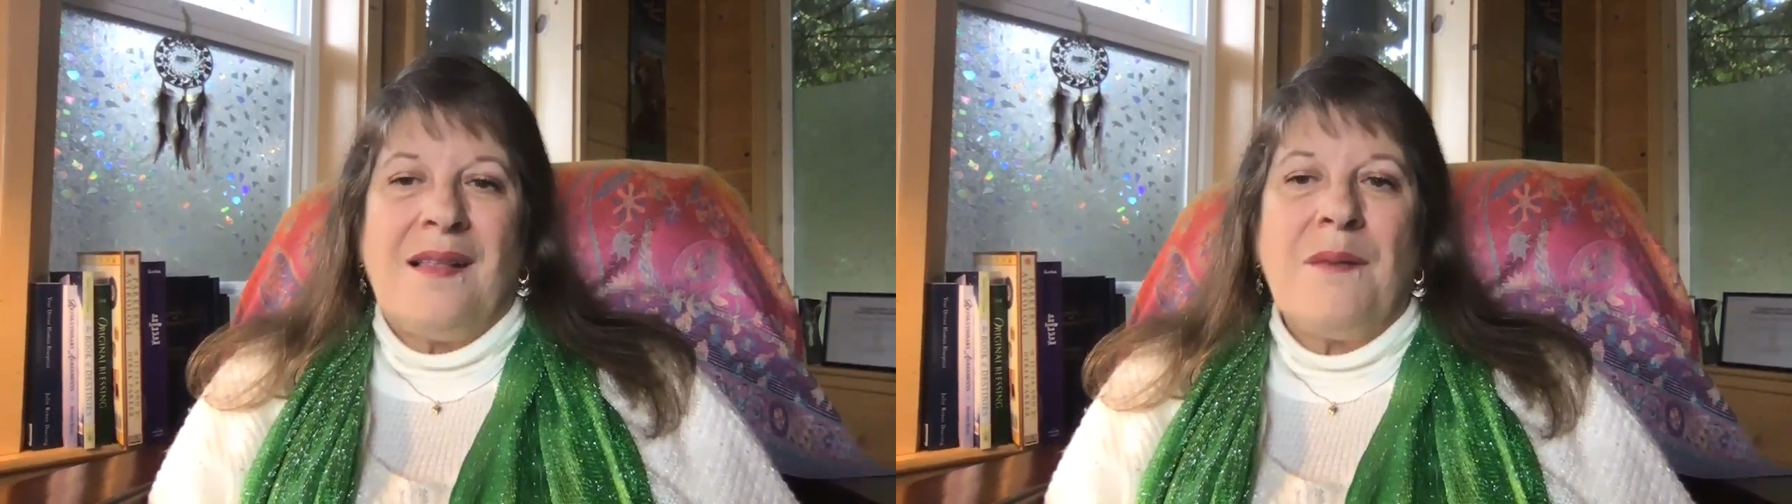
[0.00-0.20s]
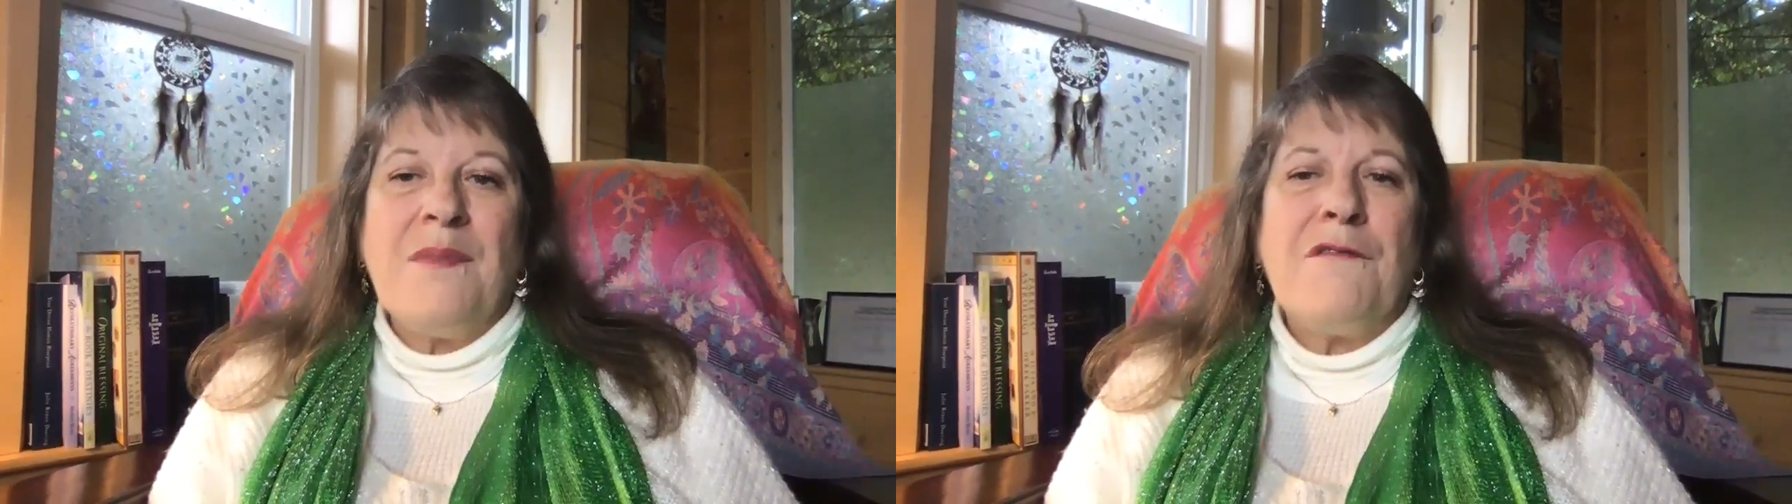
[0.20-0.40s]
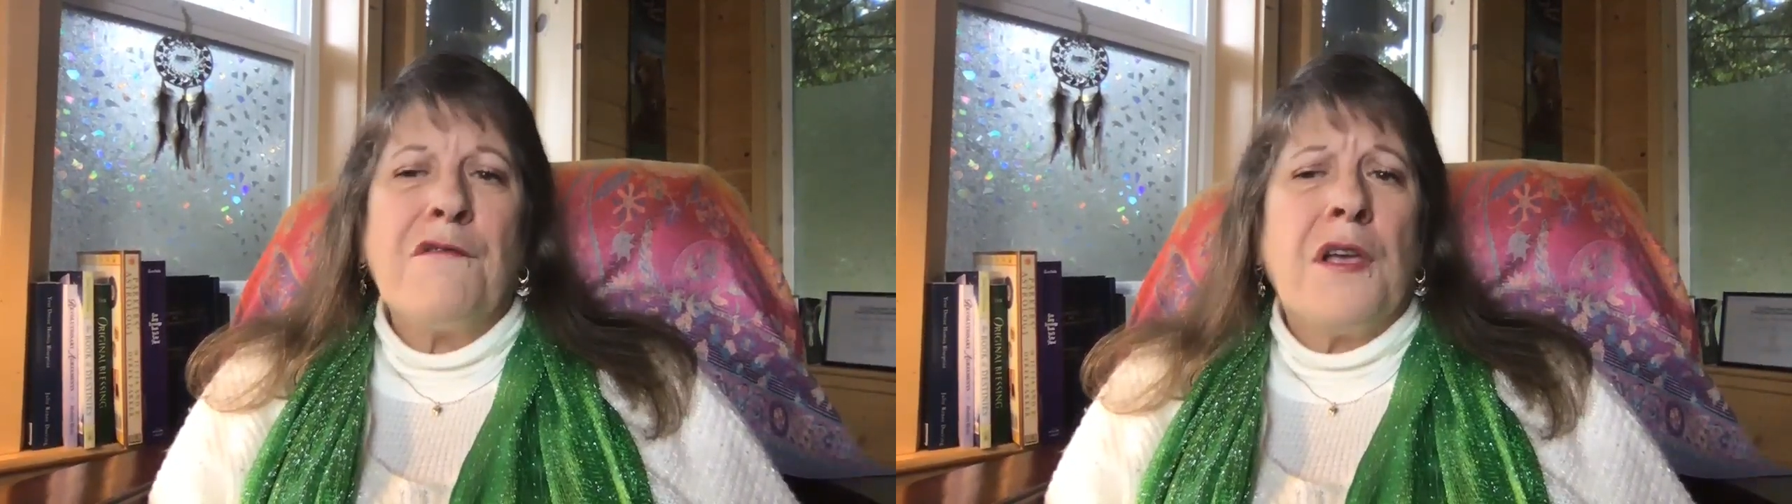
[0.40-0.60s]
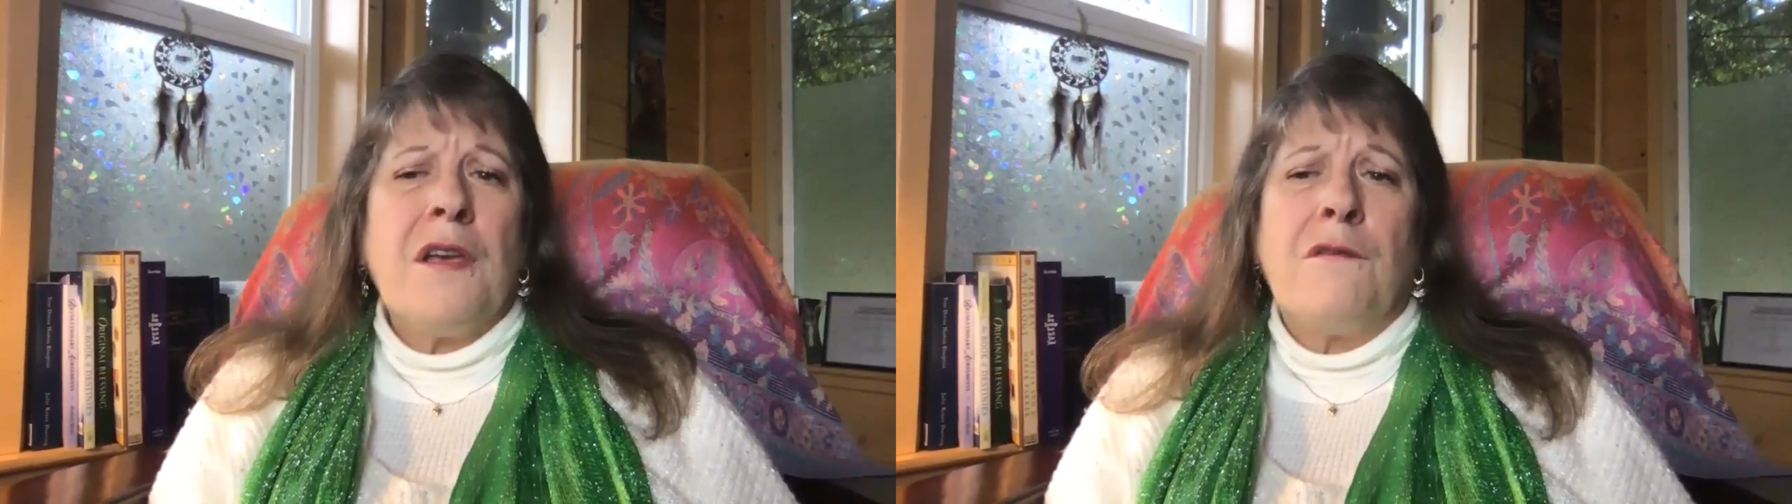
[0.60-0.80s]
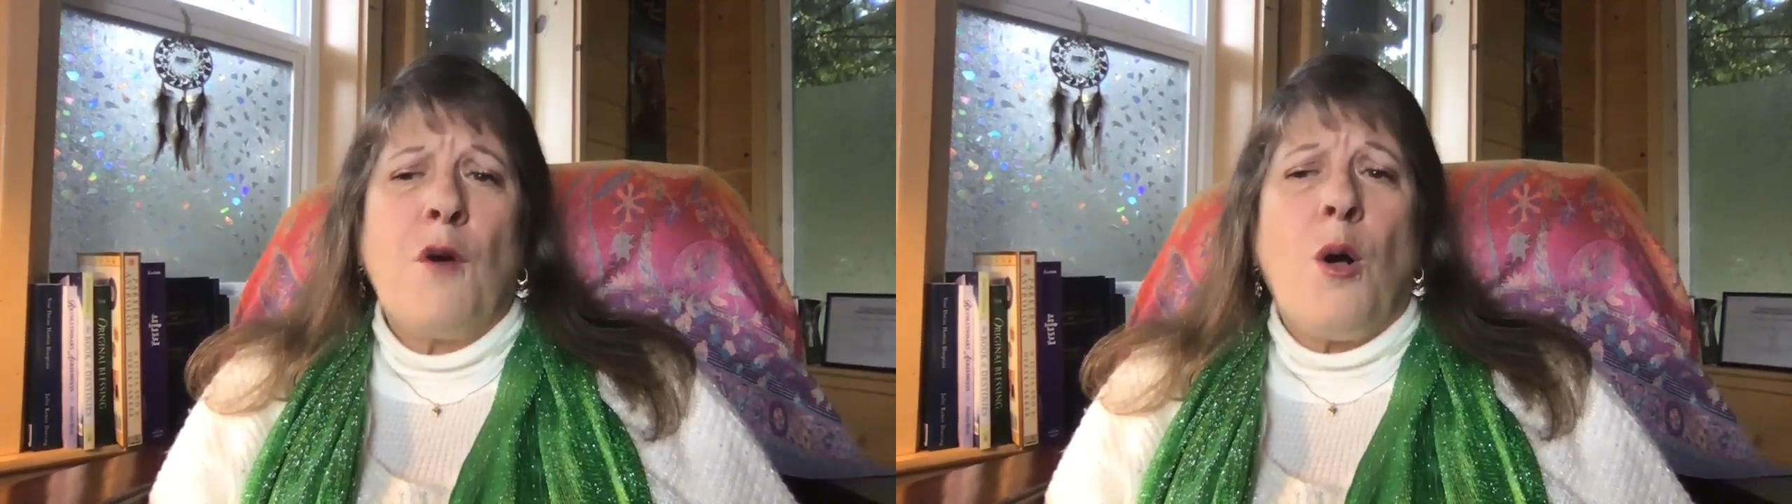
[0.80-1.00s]
Let me
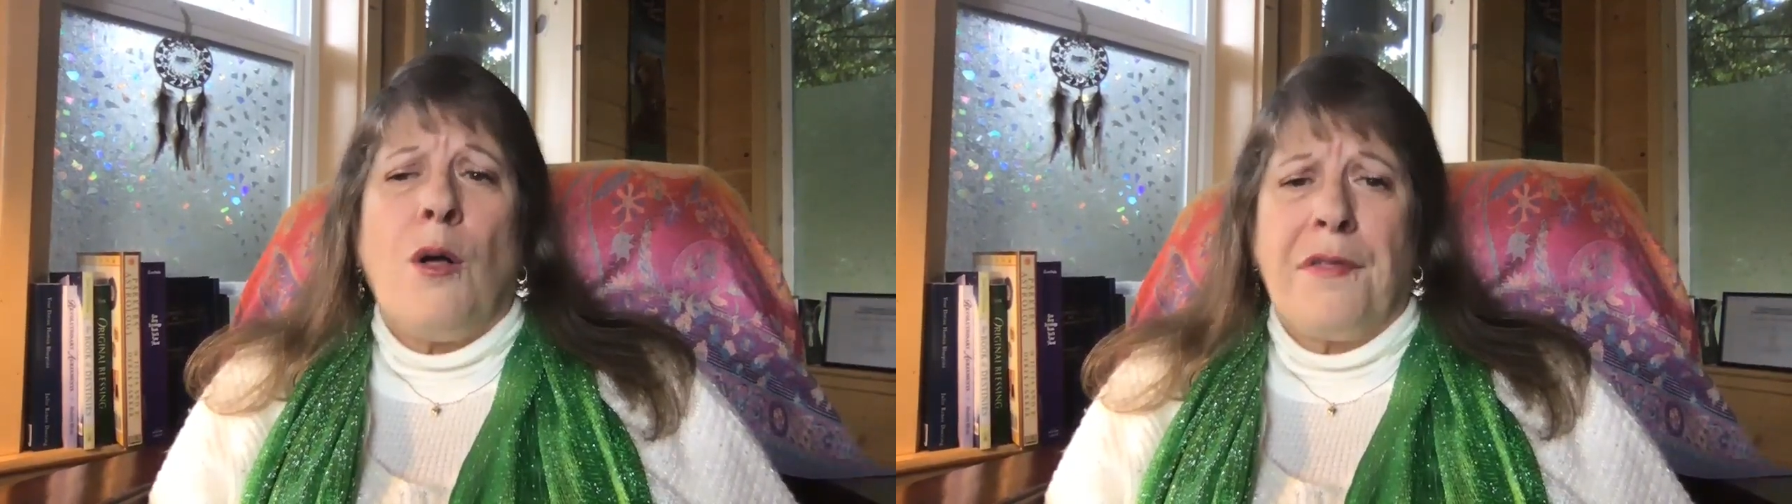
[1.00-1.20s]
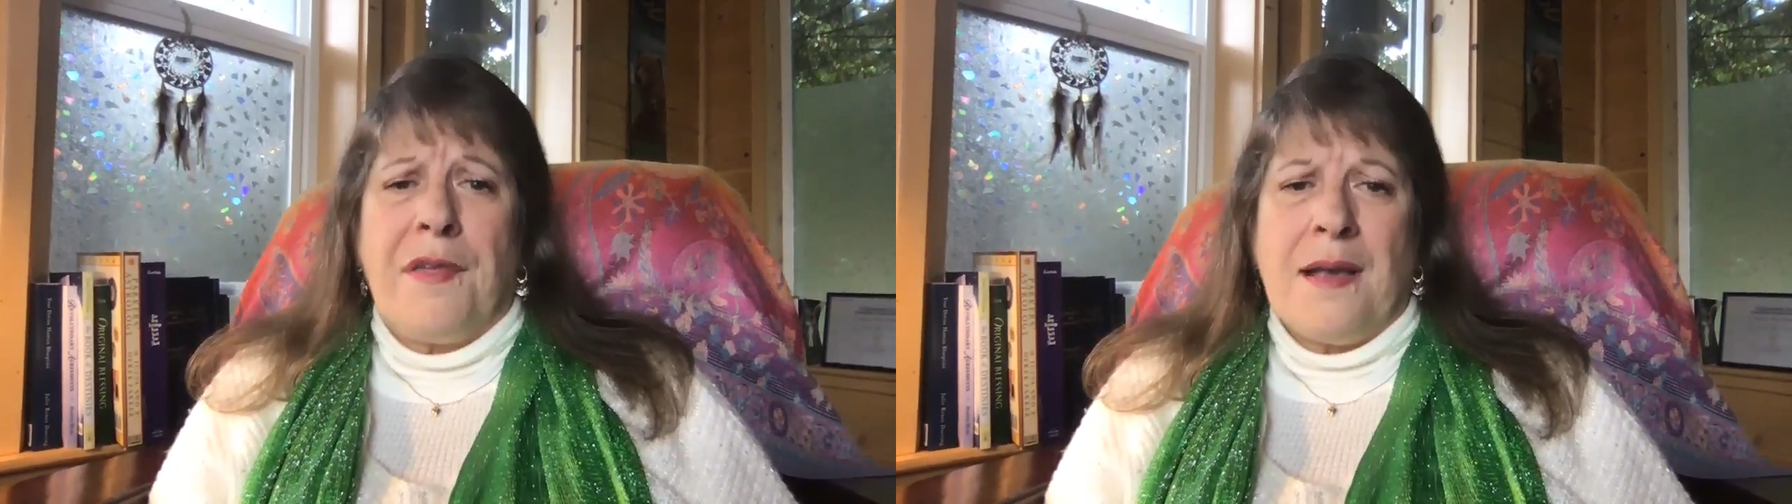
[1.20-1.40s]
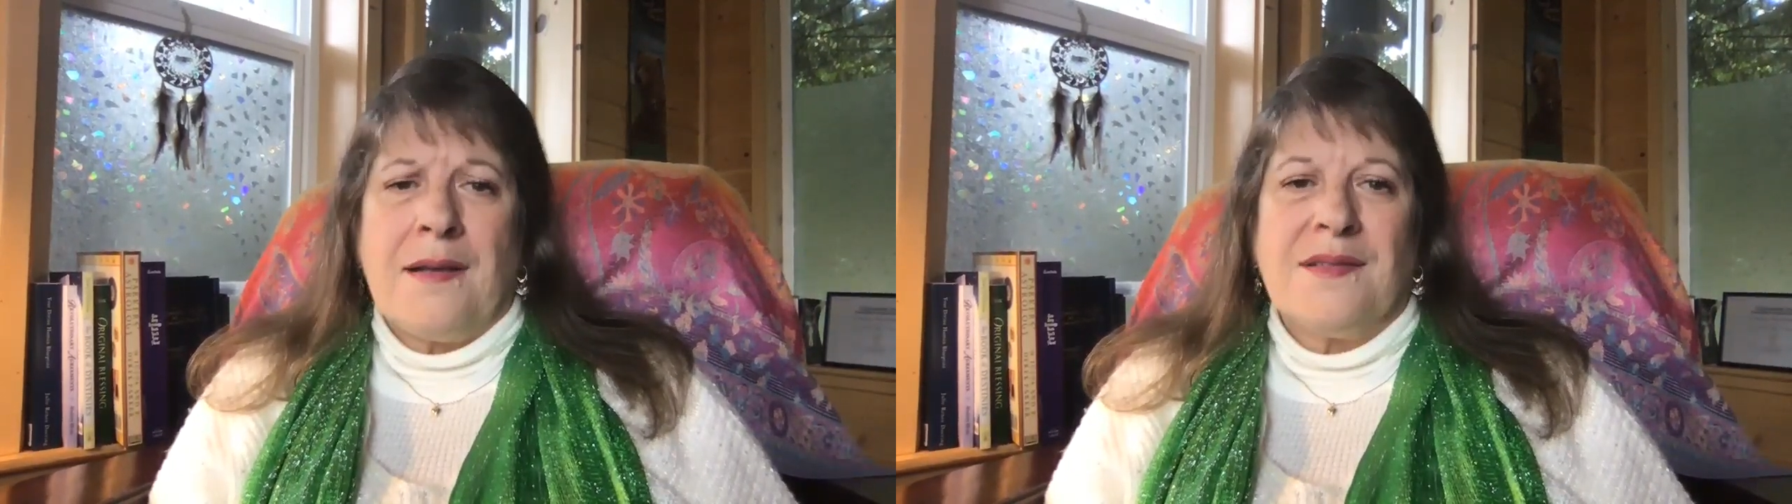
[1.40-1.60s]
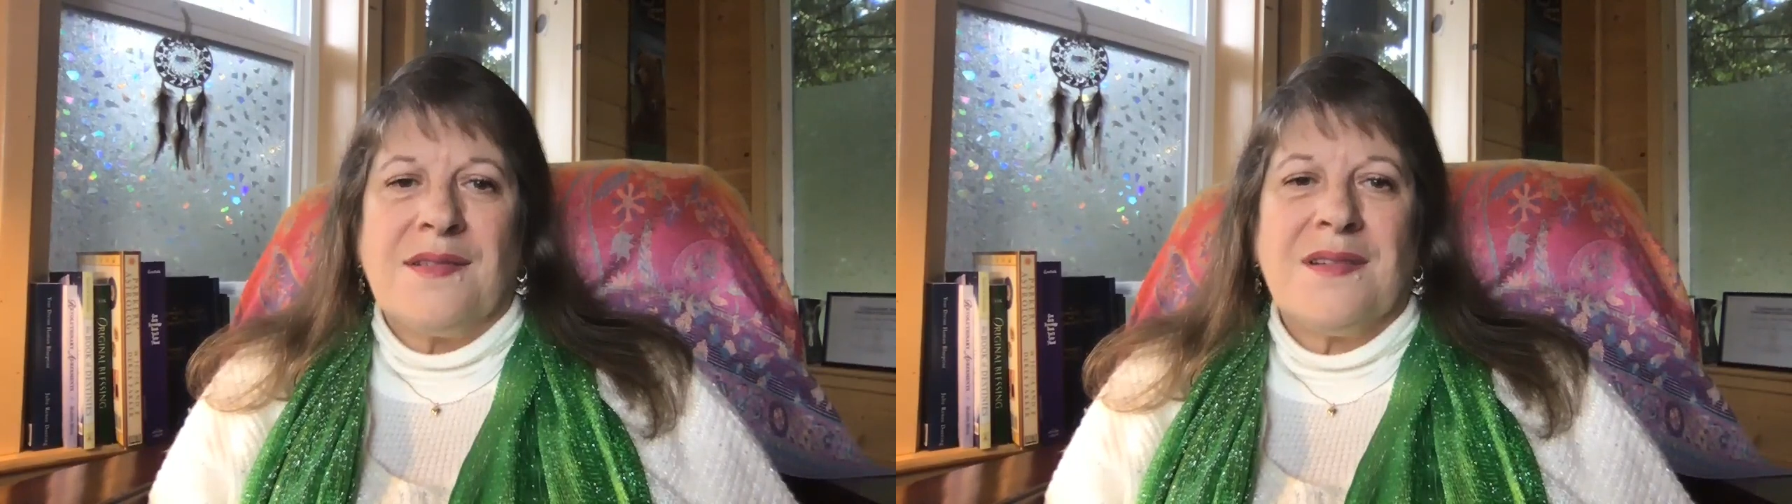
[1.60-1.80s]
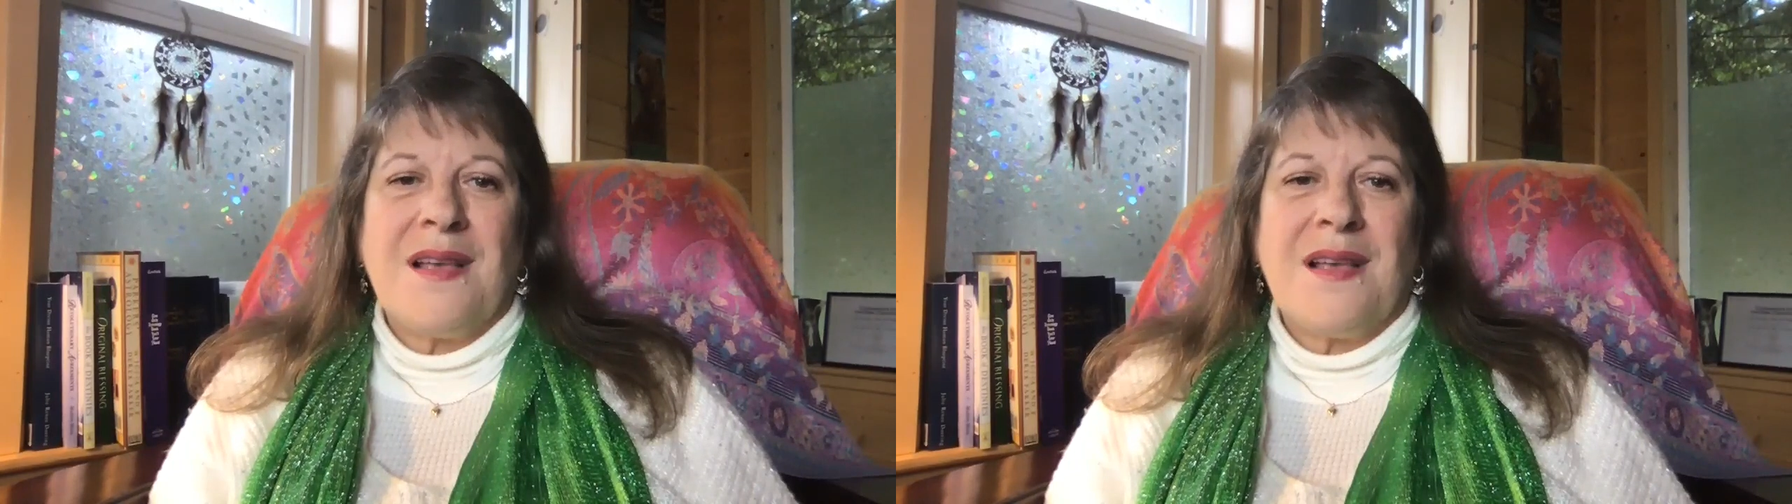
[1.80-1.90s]
forgive all things,